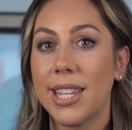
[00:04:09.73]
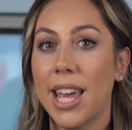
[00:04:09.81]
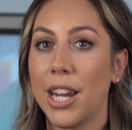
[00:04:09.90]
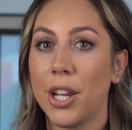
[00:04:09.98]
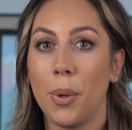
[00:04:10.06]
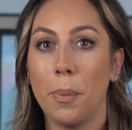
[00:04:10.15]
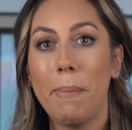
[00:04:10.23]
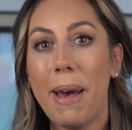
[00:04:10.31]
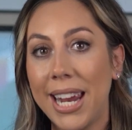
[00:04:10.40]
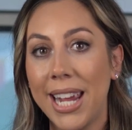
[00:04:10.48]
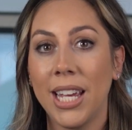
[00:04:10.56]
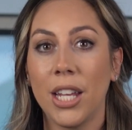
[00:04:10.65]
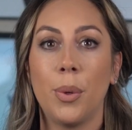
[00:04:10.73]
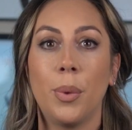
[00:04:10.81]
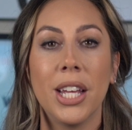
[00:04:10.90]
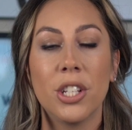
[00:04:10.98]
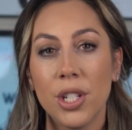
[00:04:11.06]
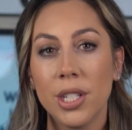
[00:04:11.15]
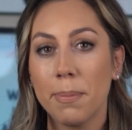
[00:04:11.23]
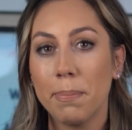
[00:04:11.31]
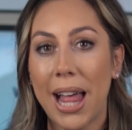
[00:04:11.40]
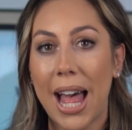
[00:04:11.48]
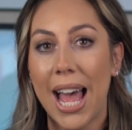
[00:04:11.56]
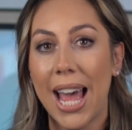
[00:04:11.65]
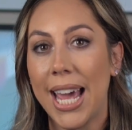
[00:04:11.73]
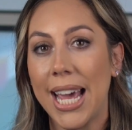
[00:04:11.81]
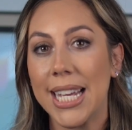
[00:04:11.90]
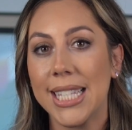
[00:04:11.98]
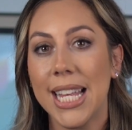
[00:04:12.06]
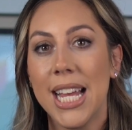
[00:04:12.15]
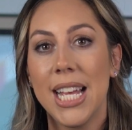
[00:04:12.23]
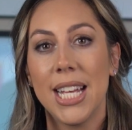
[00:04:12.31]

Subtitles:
getting new bedding and new kitchen supplies,